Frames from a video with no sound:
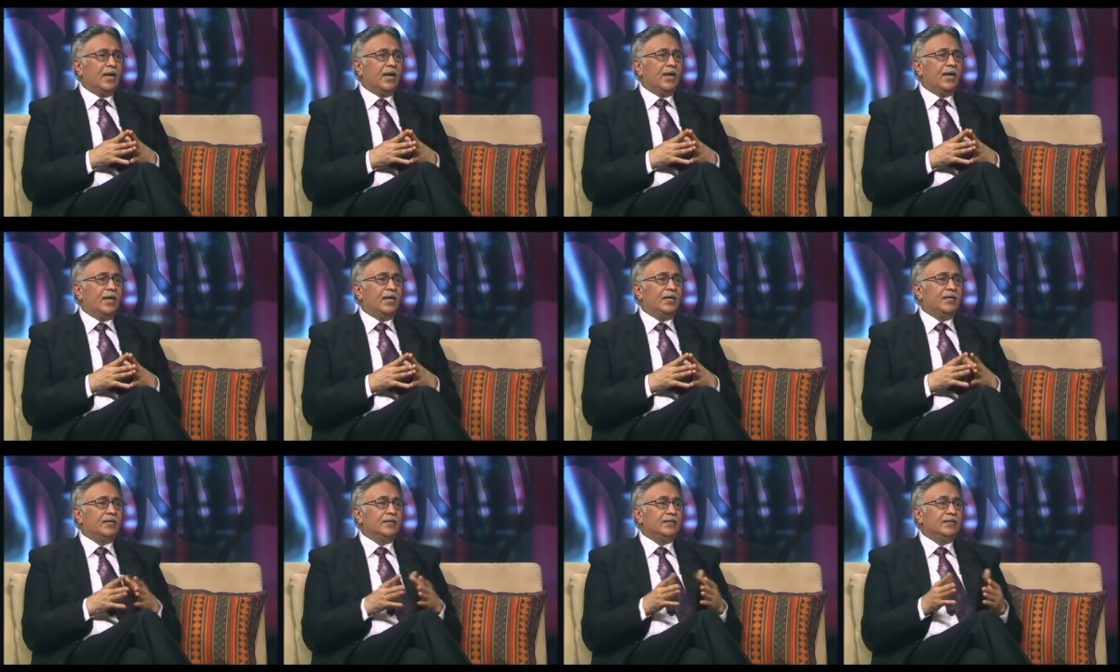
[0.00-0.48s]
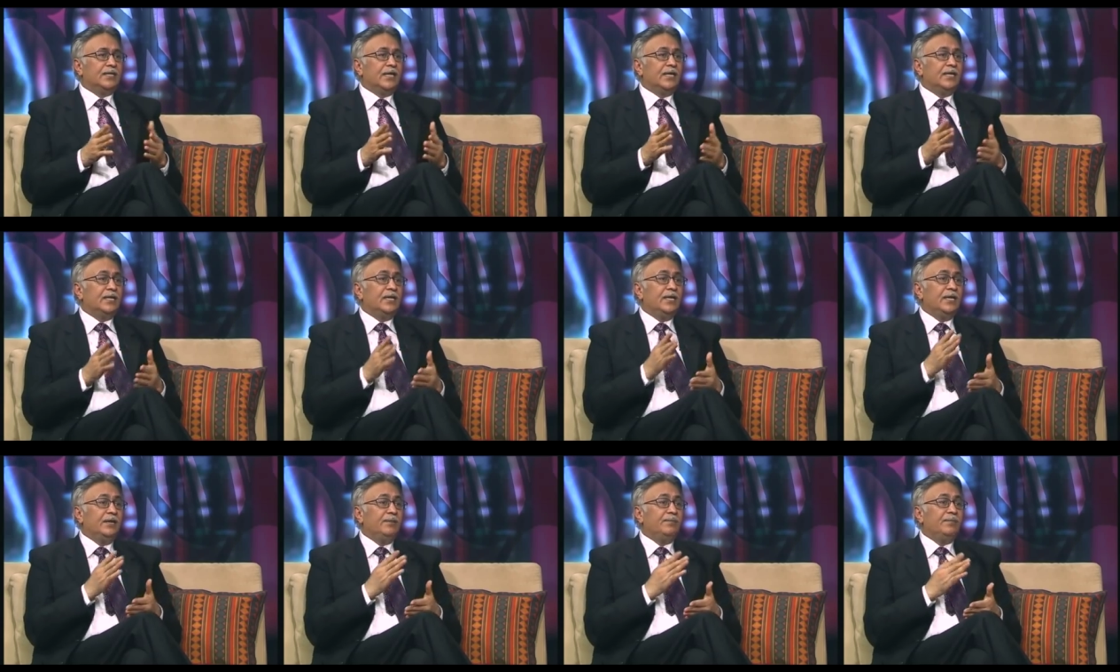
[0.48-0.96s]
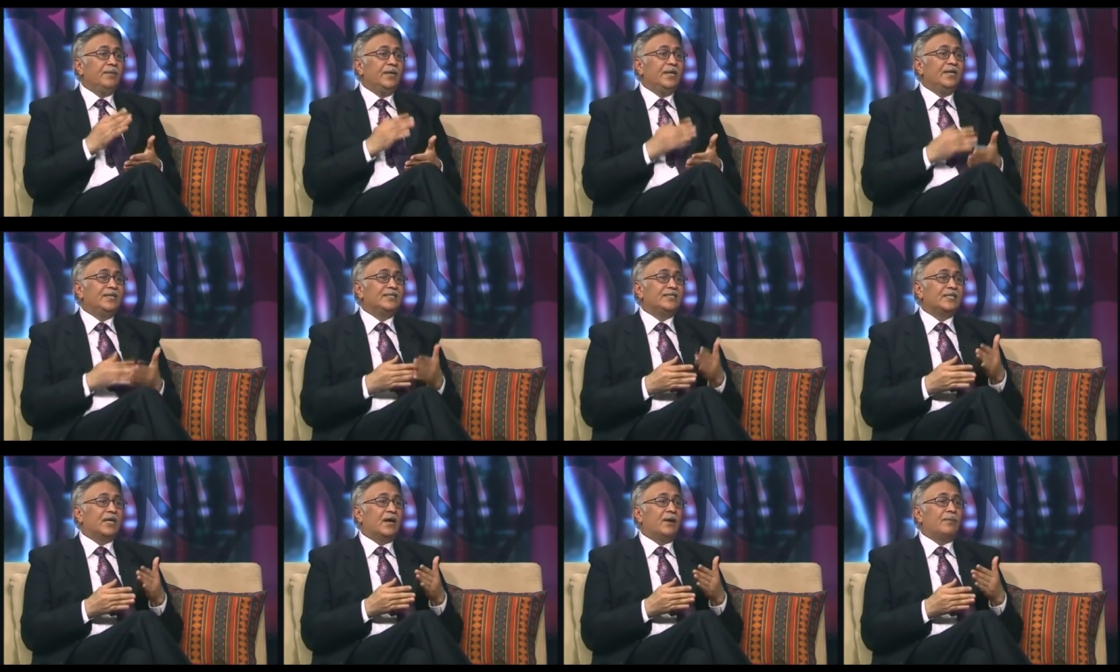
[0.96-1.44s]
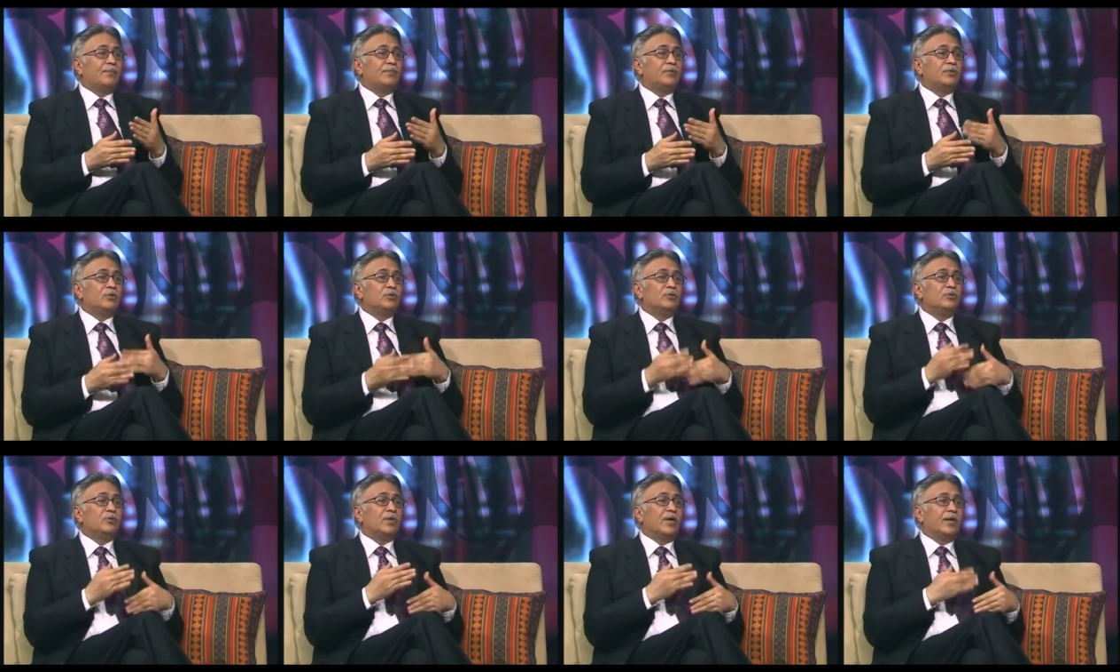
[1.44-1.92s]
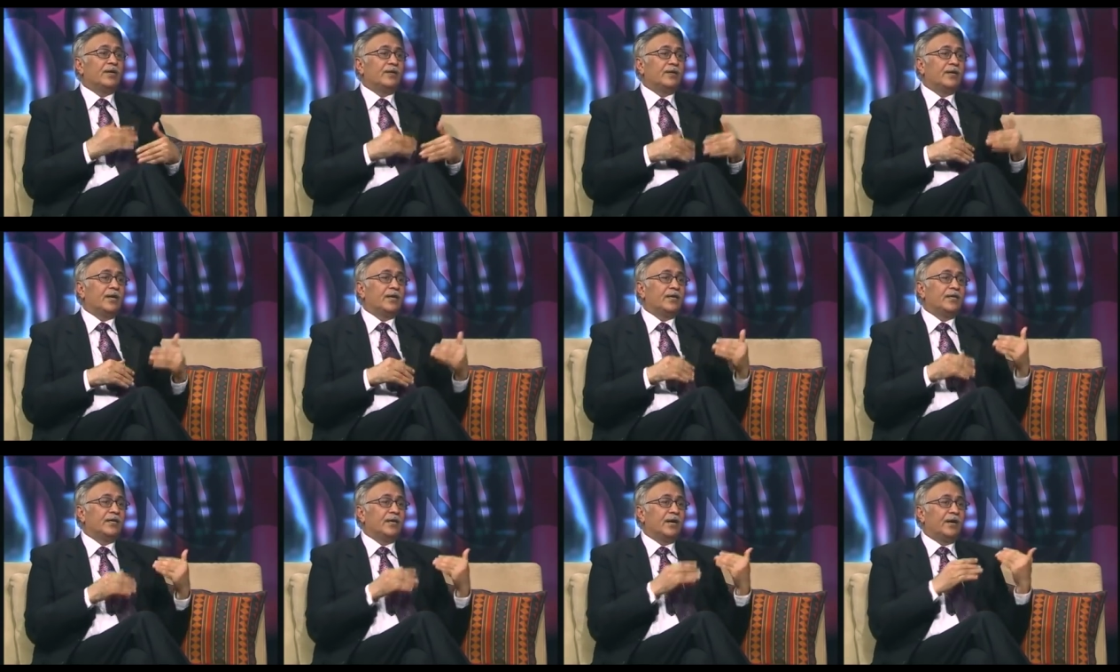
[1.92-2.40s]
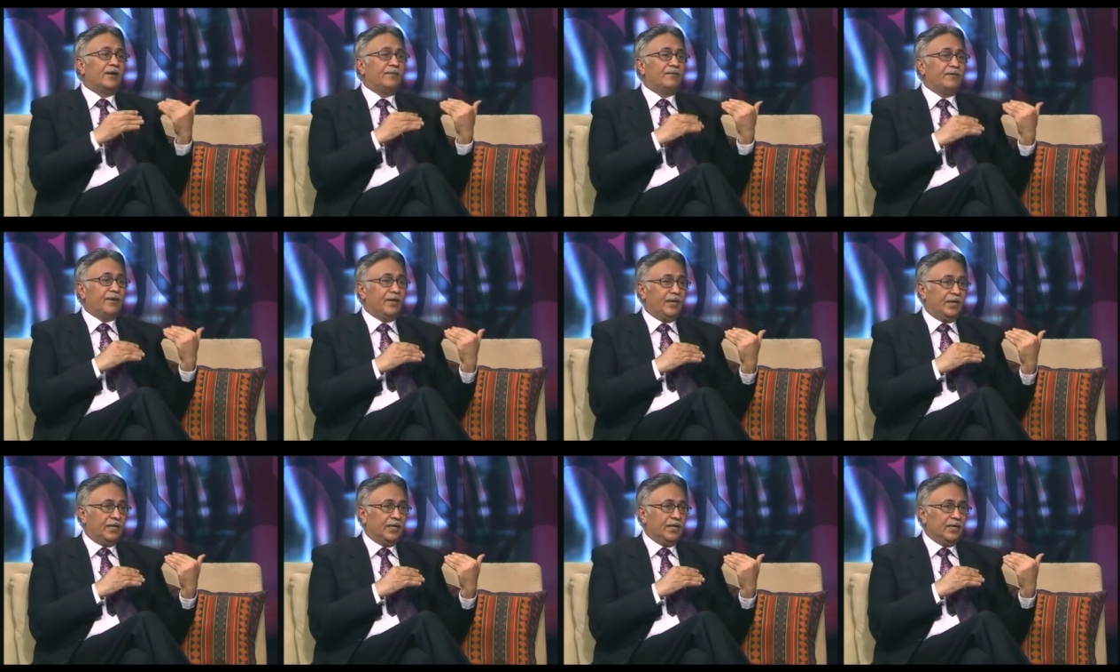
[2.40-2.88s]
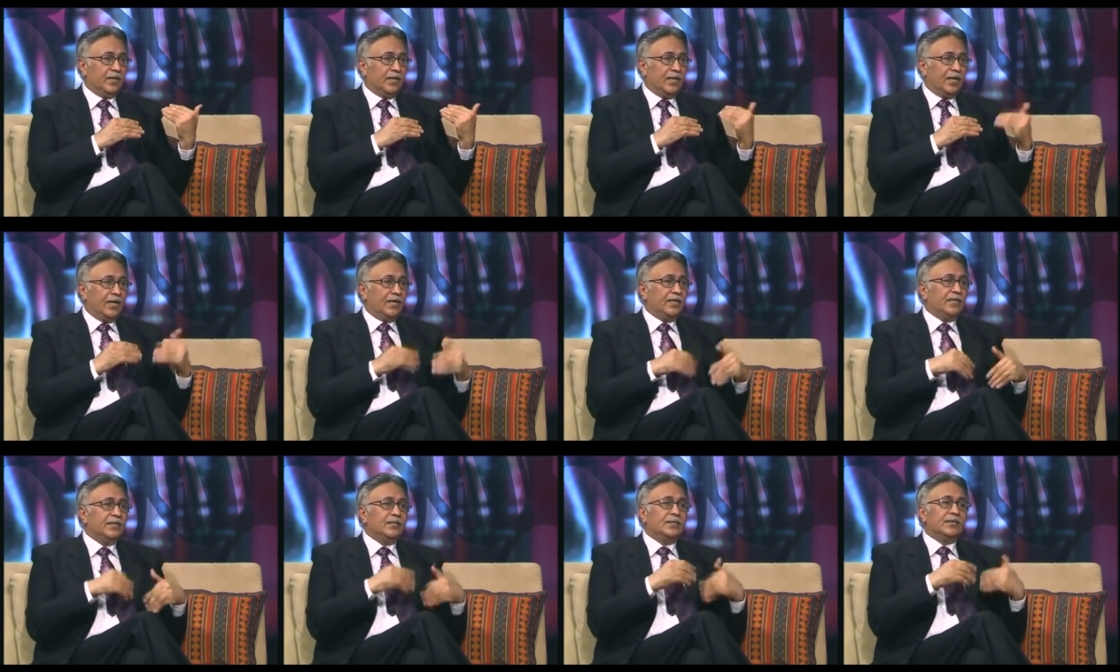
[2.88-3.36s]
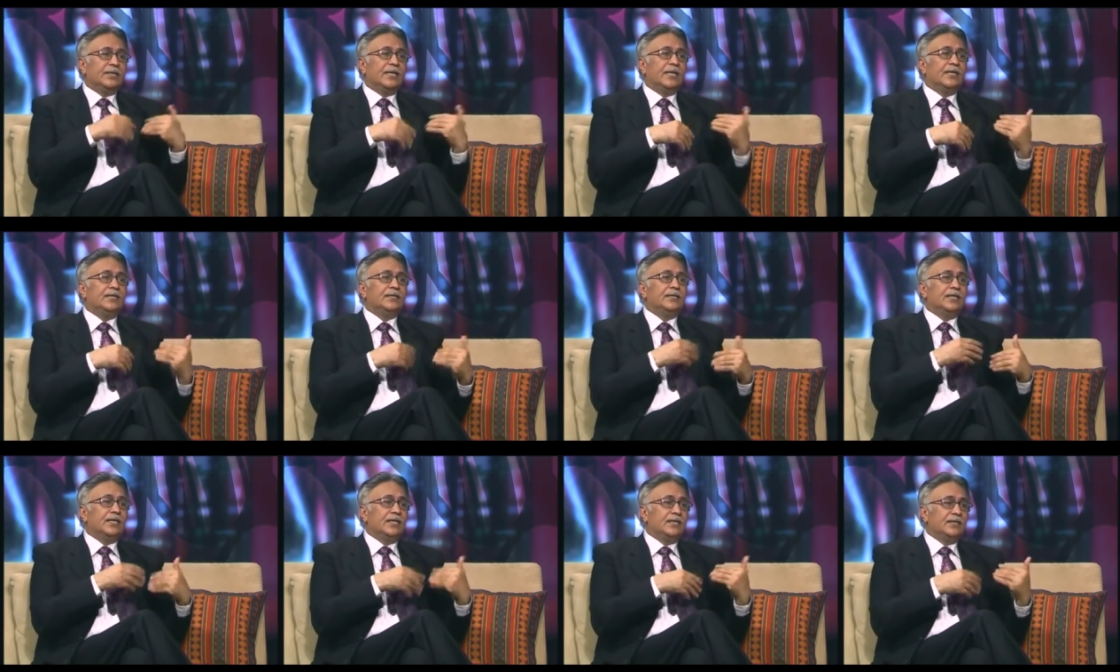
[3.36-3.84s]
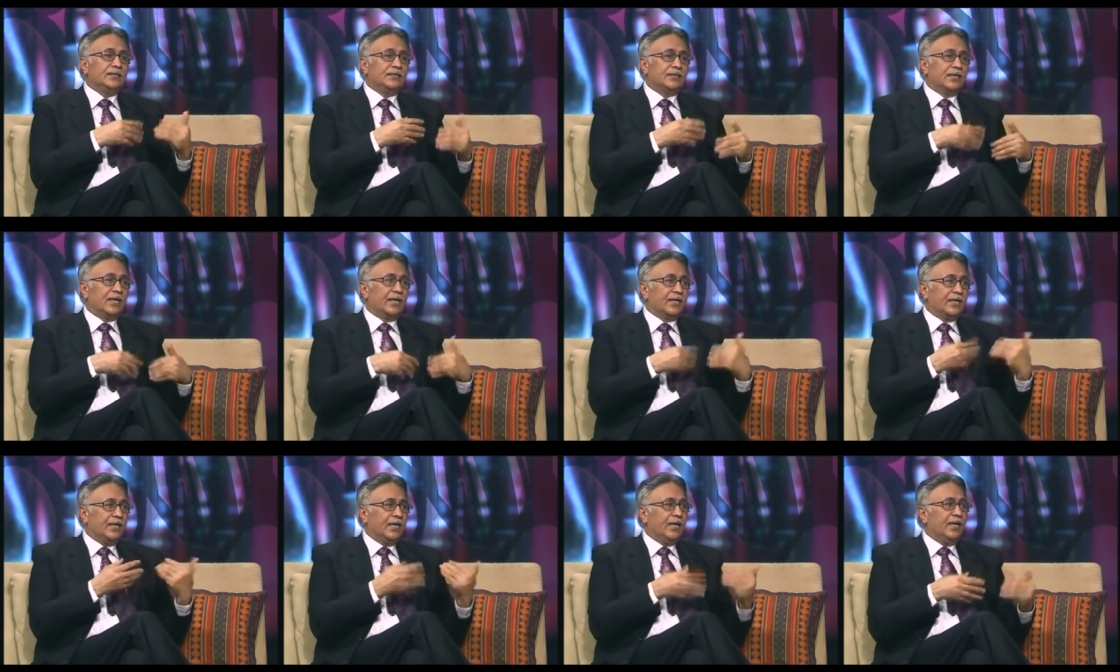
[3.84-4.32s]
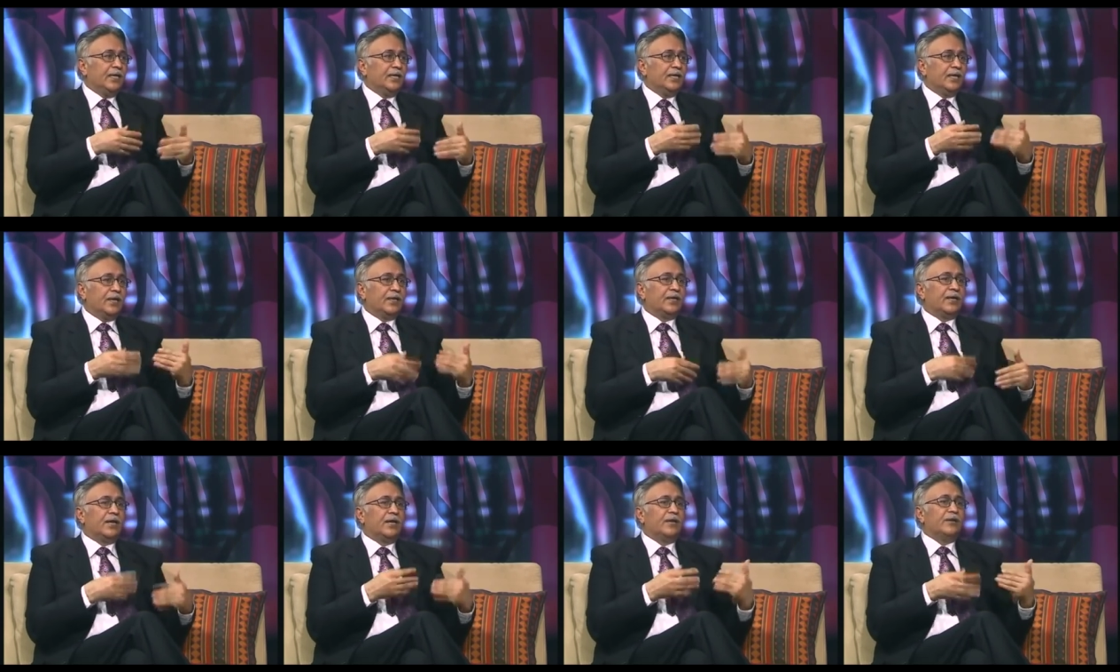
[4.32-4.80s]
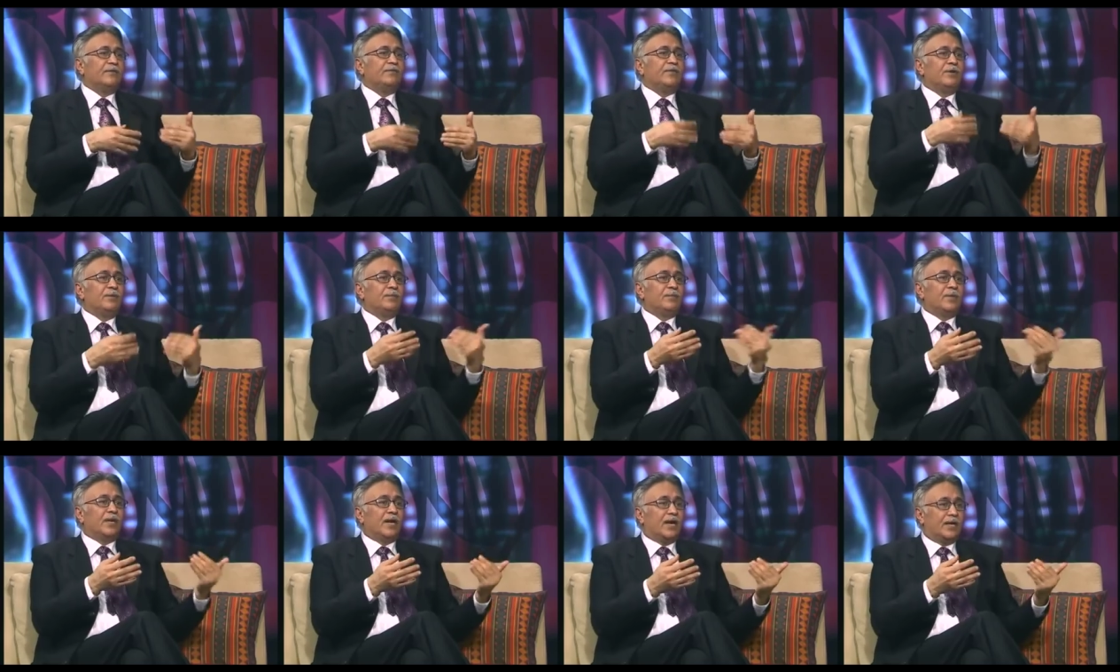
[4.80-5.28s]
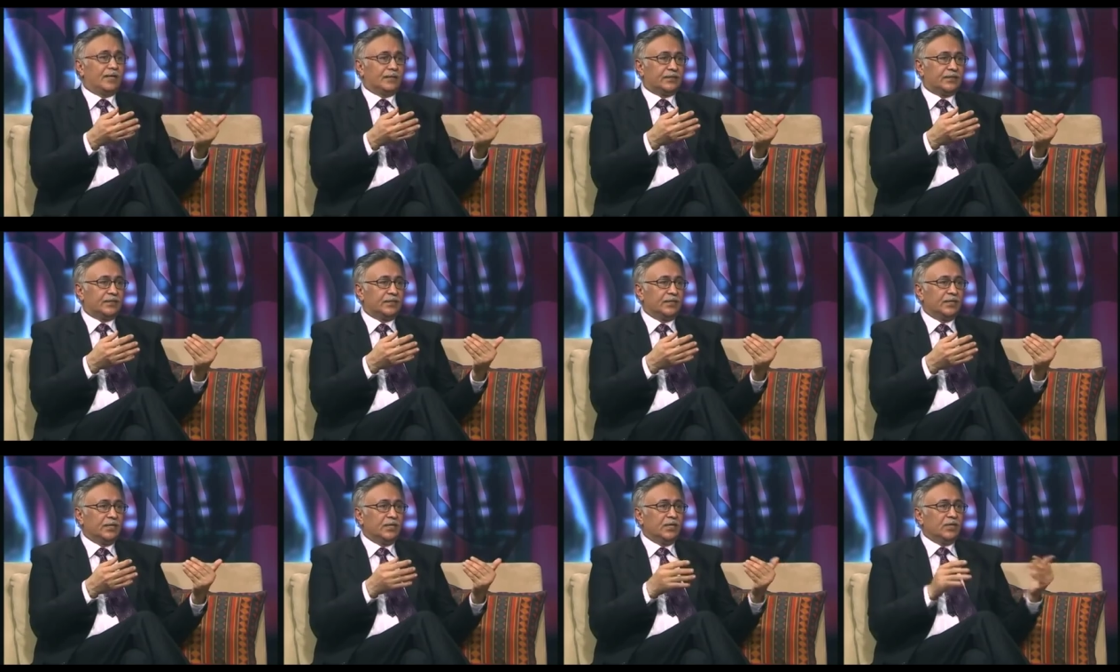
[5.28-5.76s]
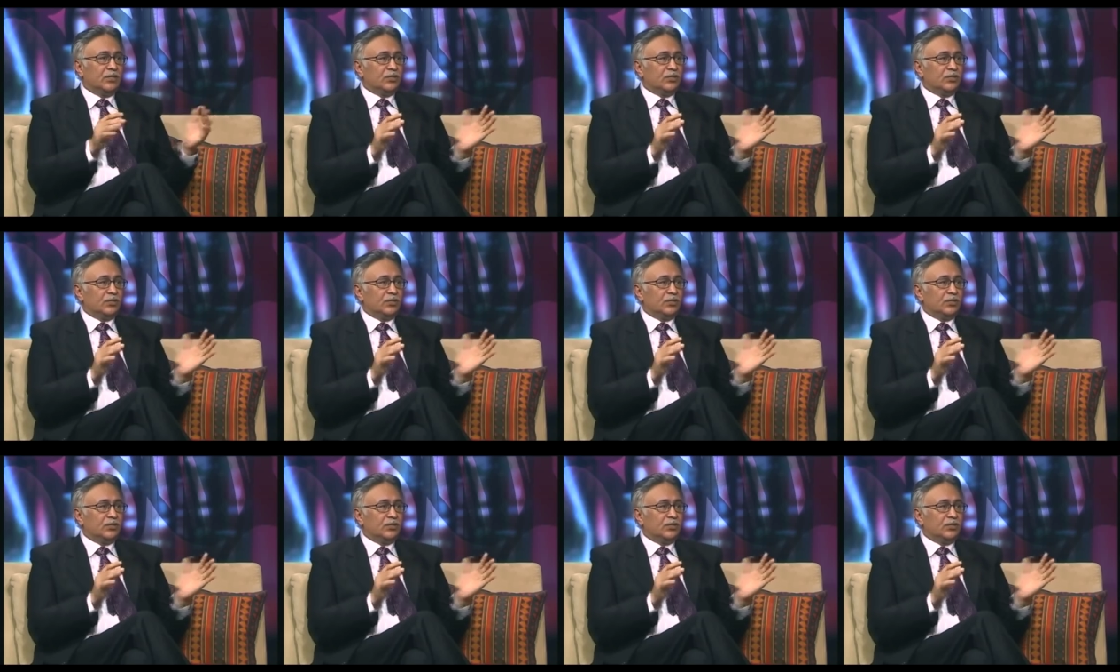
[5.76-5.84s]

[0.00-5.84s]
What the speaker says: and then he builds up to a runaway, and then there is again a runaway blast.